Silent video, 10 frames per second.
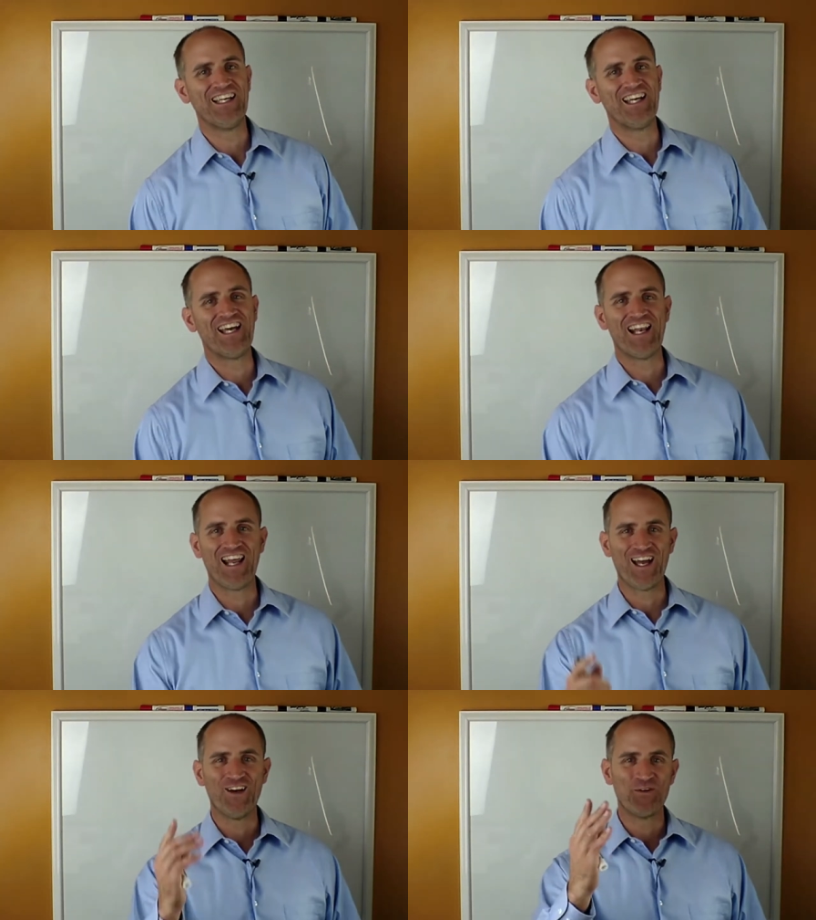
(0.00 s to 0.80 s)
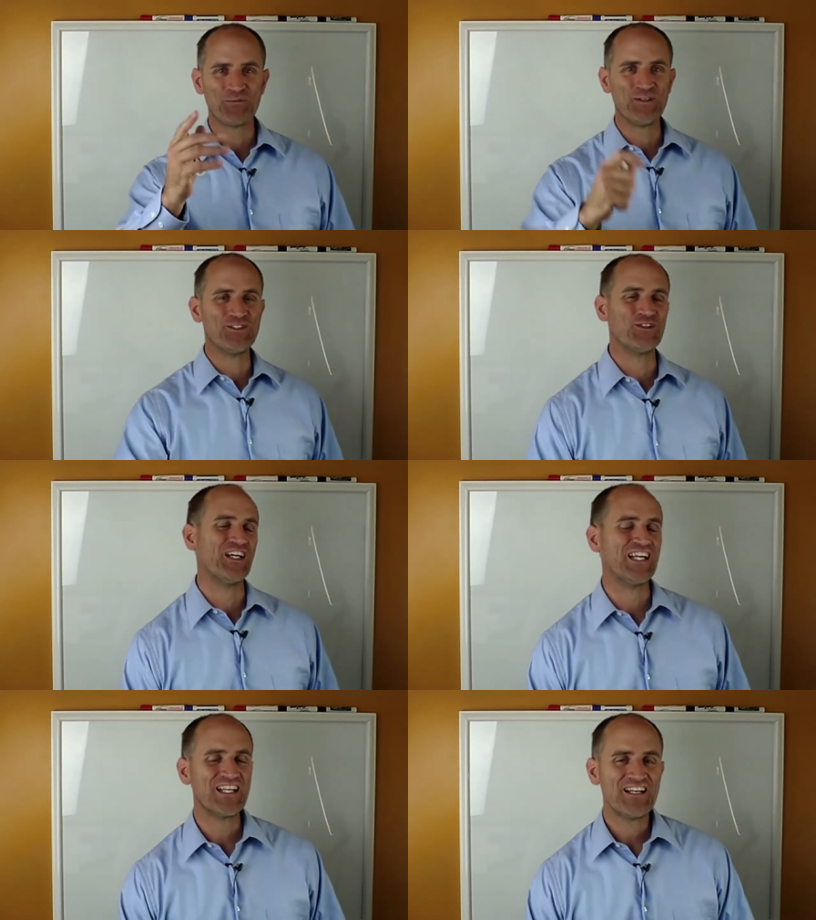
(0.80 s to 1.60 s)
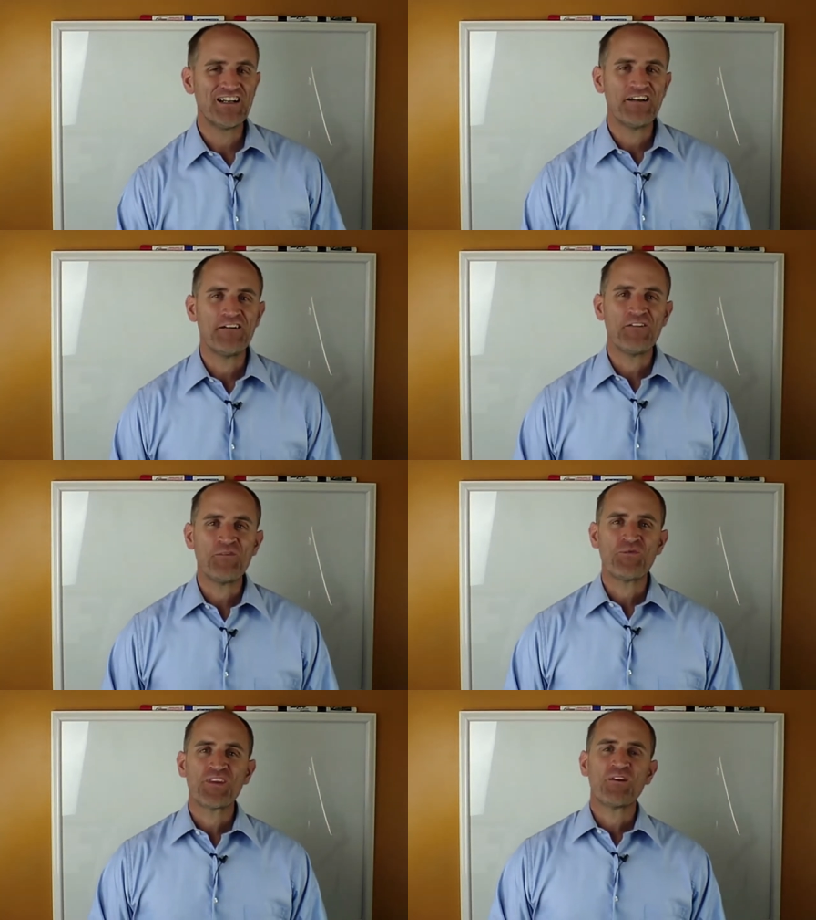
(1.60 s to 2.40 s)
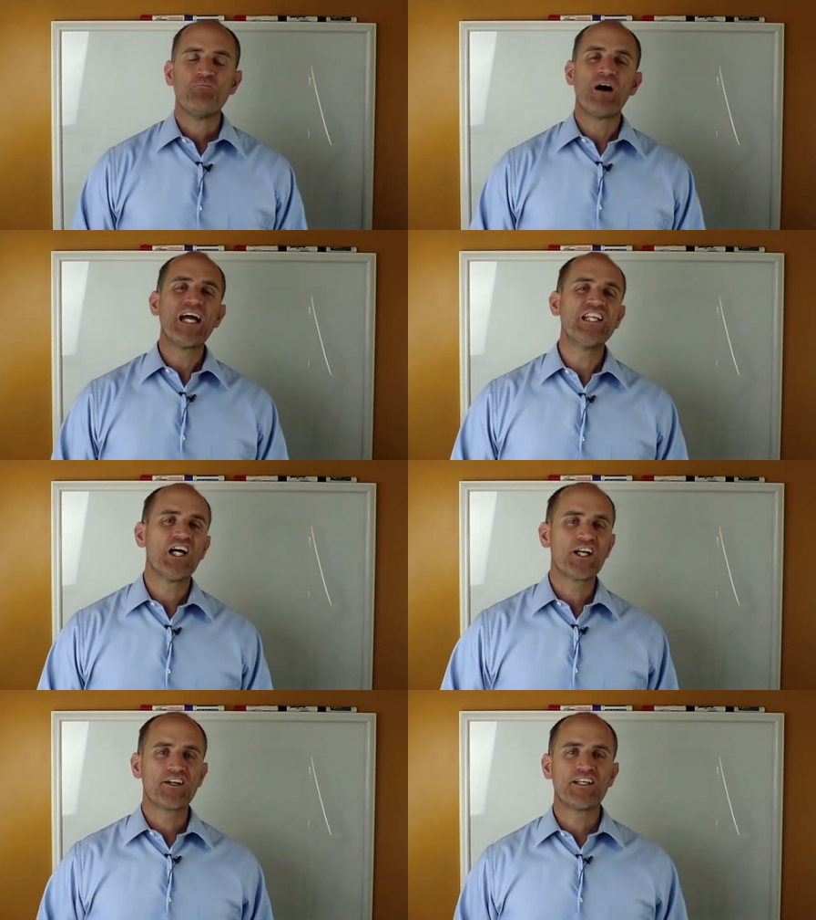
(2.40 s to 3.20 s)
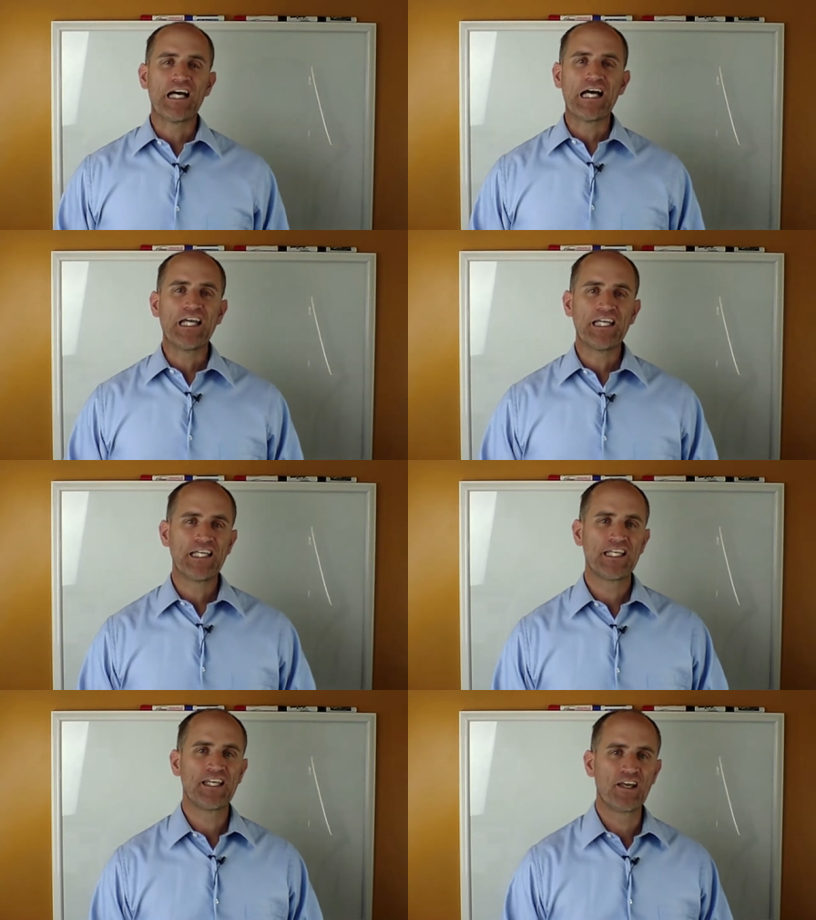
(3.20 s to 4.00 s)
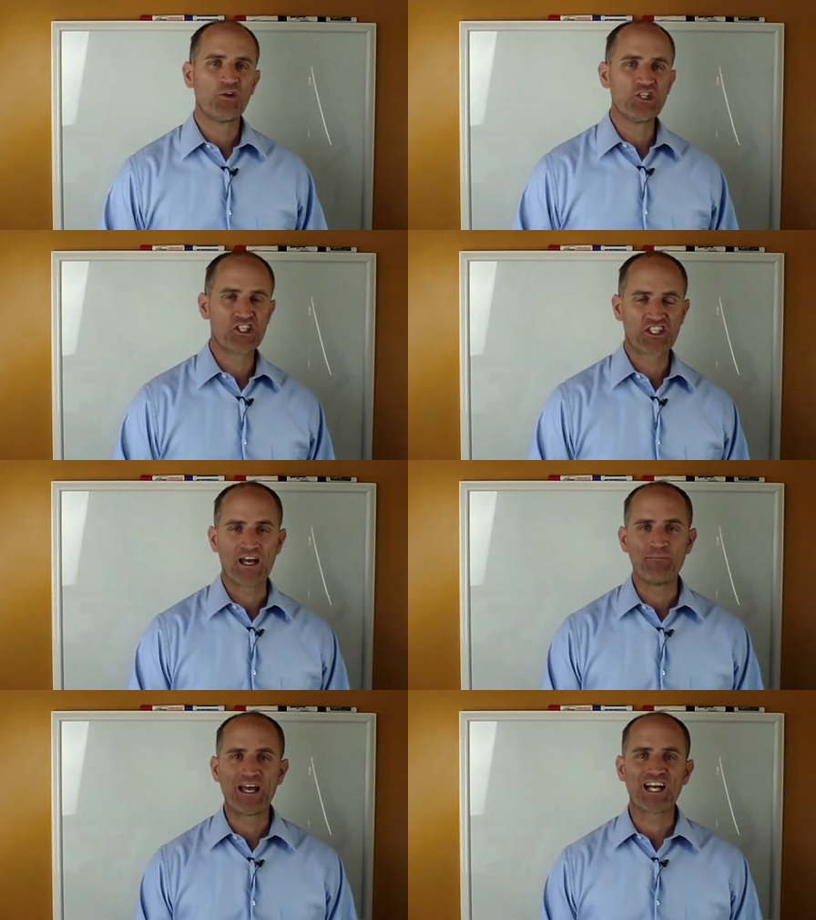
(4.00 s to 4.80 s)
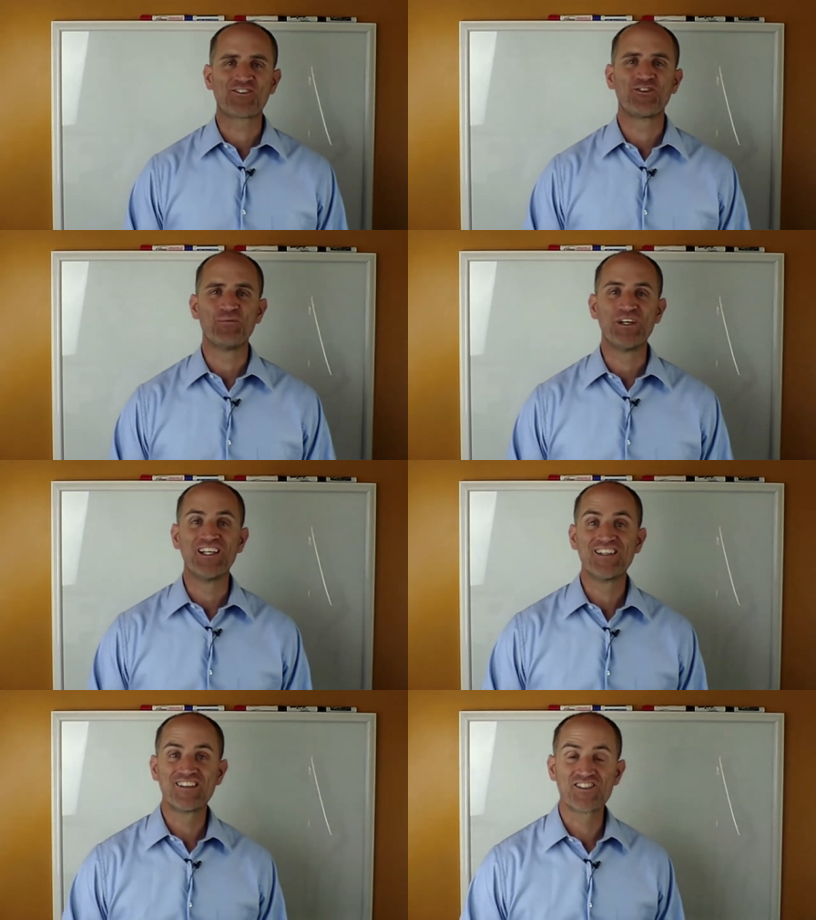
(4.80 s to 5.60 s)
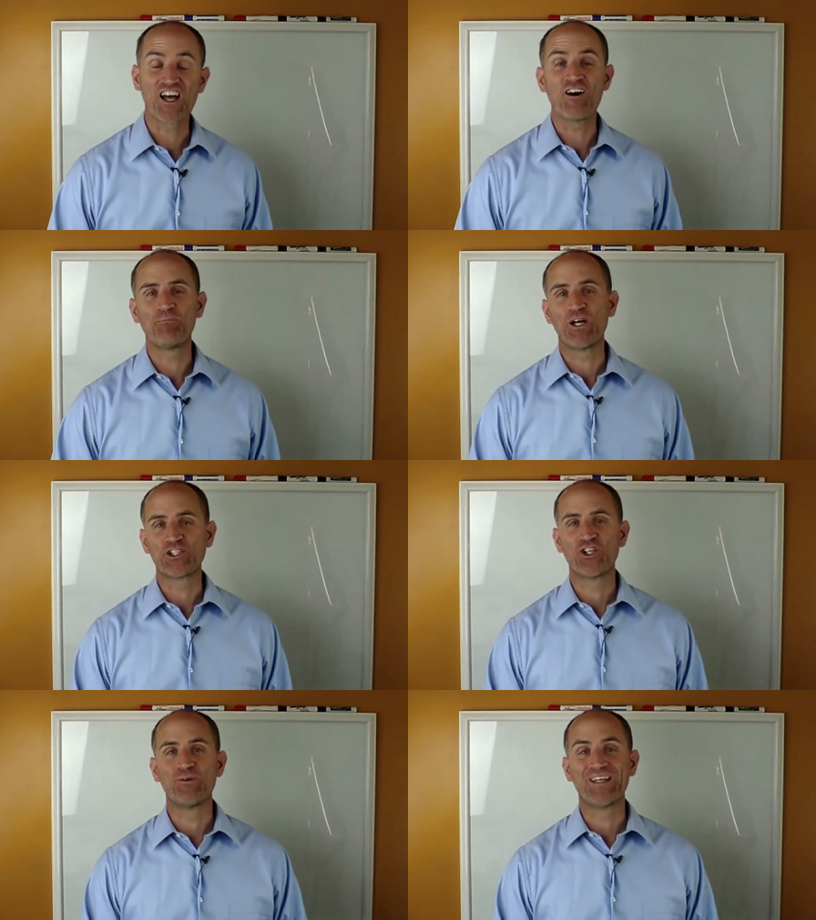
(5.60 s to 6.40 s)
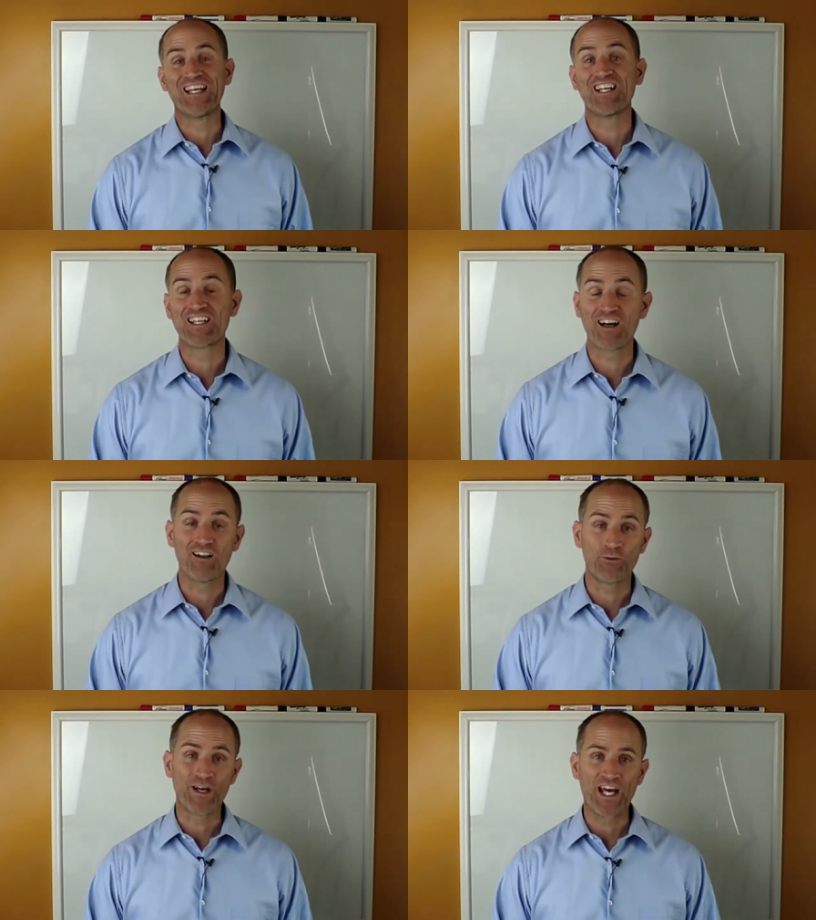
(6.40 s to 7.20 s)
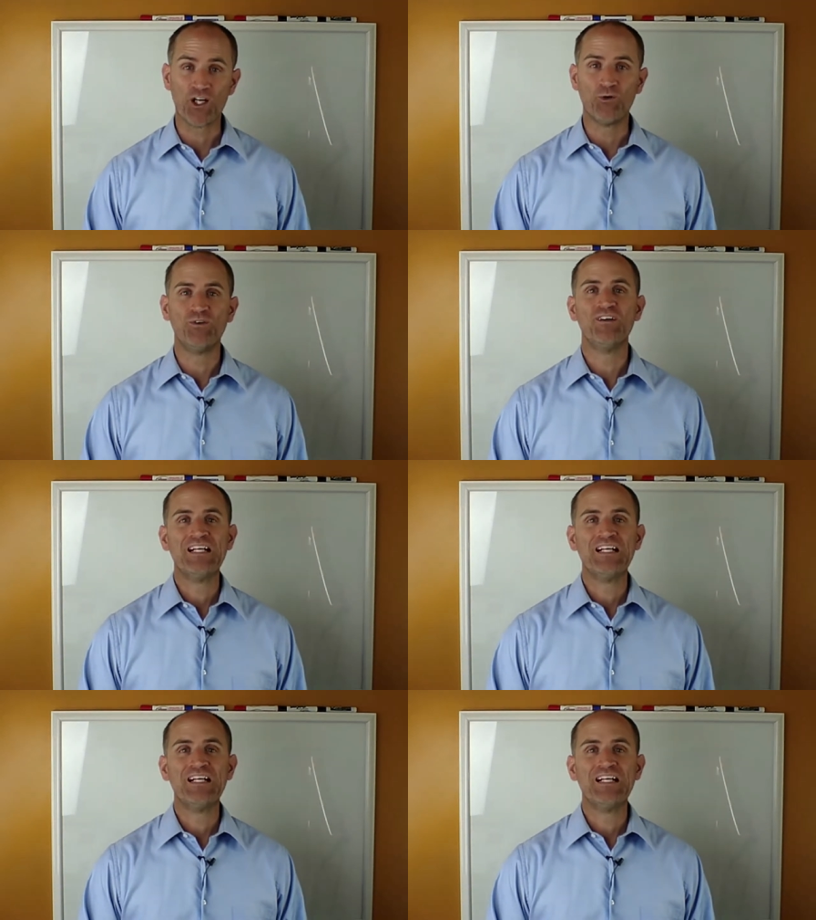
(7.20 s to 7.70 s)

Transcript: and I hope you enjoy it. My daughter and I just got back from a softball tournament in Colorado.